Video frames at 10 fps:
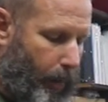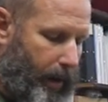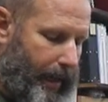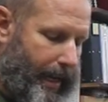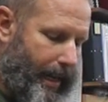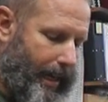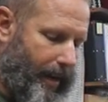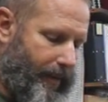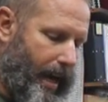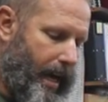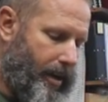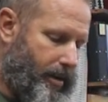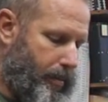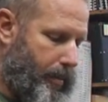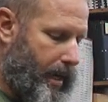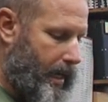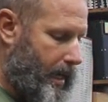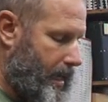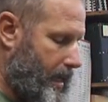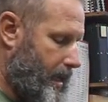really anything of value to me.